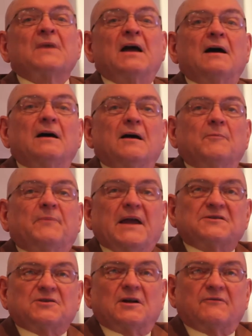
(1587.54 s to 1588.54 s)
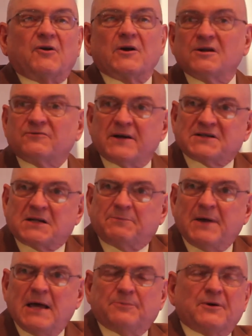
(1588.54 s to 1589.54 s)
uh, based on a very interesting
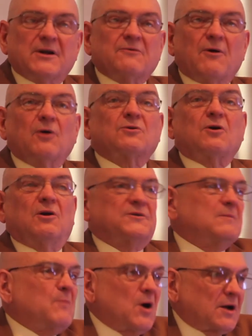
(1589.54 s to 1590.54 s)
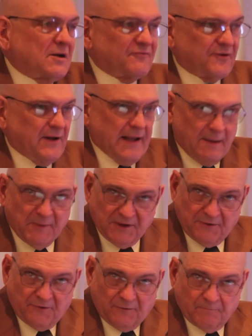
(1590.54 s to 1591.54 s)
paper he wrote called The Market for
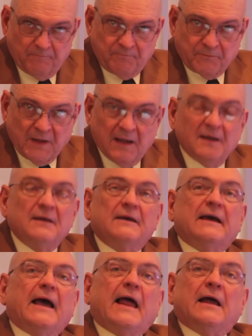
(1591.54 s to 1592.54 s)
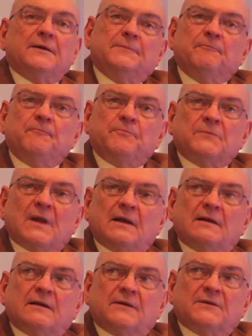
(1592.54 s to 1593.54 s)
Lemons. And
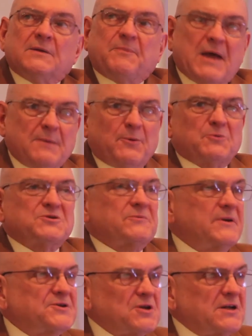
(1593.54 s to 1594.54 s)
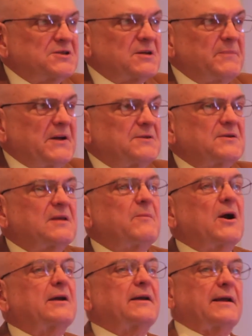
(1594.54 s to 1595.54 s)
the paper was originally submitted to the
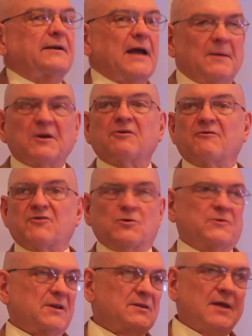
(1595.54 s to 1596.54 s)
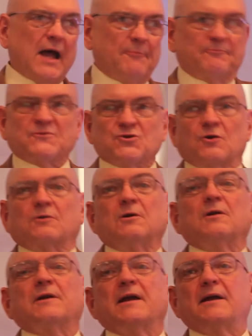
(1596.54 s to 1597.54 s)
American Economic Review, the top
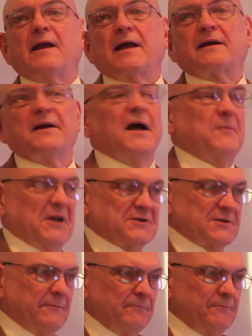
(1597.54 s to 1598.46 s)
journal in economics.